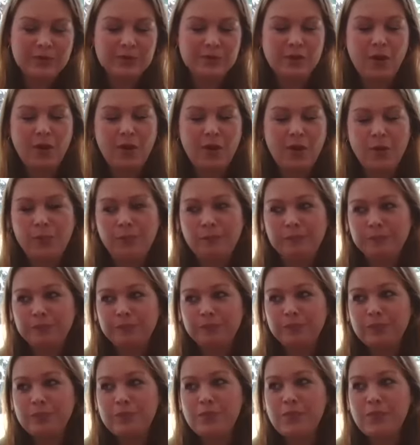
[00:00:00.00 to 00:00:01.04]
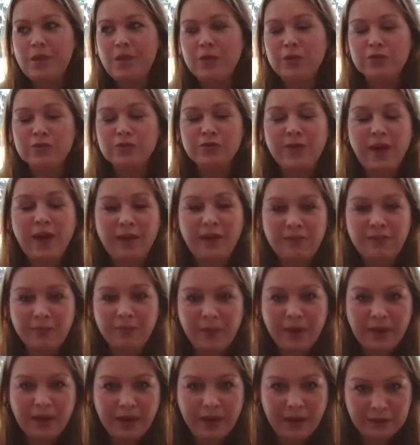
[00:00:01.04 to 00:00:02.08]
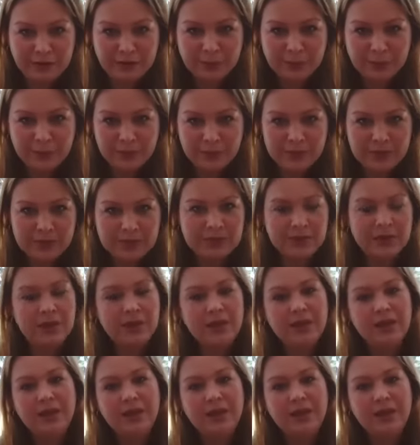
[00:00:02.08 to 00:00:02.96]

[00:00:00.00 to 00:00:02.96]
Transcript: So there's five main attributes,